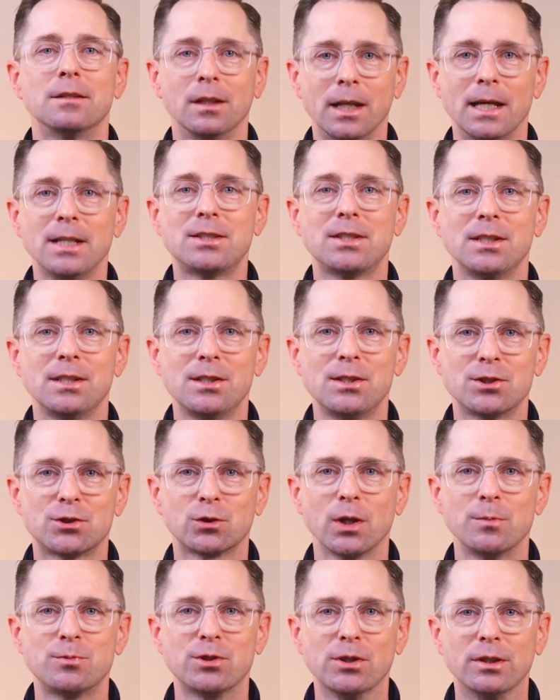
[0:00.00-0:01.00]
The link's in the
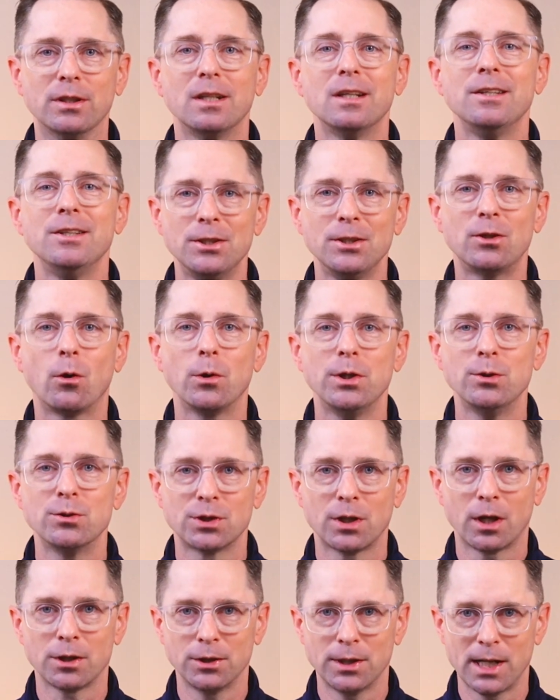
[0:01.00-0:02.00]
description. You can go use
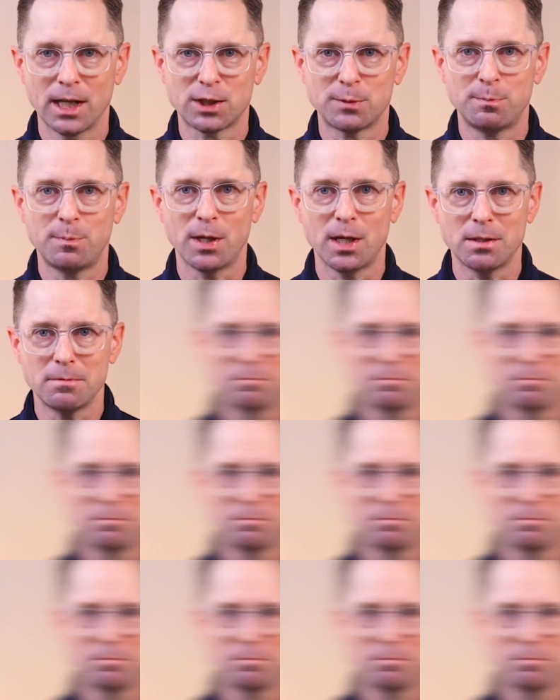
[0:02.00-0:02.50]
it on your next bid.